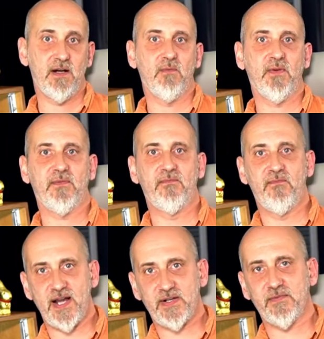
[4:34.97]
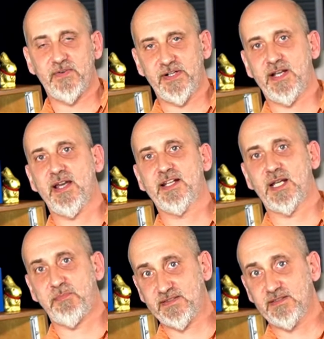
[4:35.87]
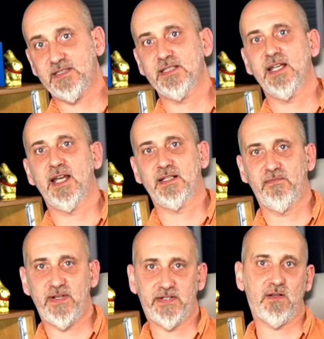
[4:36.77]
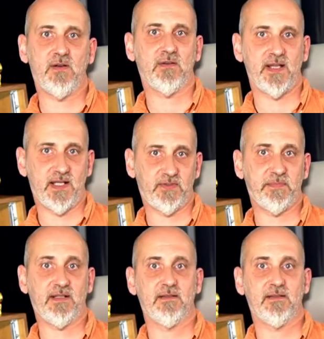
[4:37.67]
with a very high capacity and a very long lifespan.